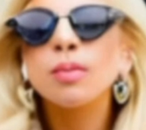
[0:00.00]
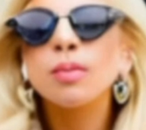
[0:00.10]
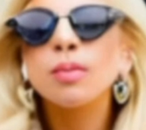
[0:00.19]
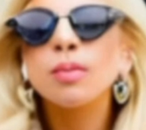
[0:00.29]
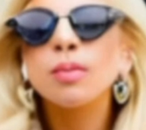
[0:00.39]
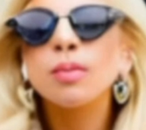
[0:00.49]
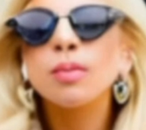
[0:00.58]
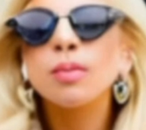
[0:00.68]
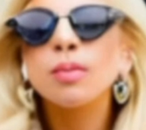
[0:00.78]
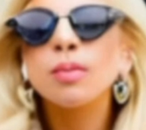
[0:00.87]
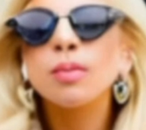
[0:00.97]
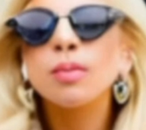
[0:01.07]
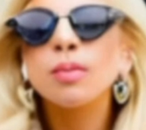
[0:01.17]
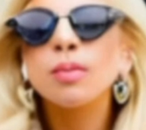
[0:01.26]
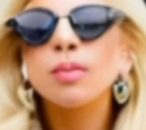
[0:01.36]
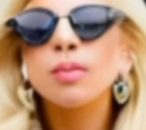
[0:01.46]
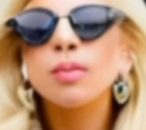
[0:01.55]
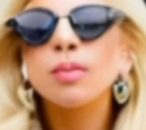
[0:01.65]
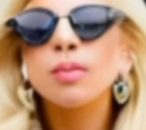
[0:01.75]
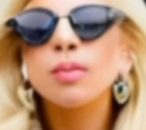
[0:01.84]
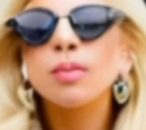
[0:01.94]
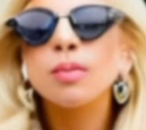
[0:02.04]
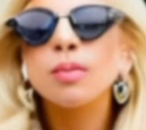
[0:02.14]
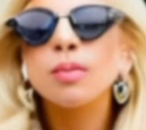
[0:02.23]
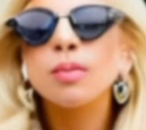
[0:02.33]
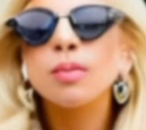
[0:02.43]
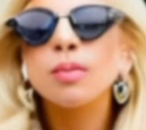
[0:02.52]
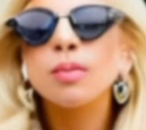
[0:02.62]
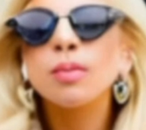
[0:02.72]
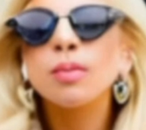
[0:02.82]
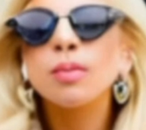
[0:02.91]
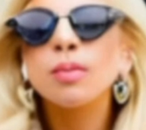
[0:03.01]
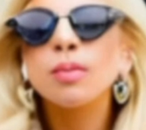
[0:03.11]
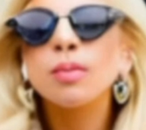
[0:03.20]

The face doesn't move, so there is nothing to read.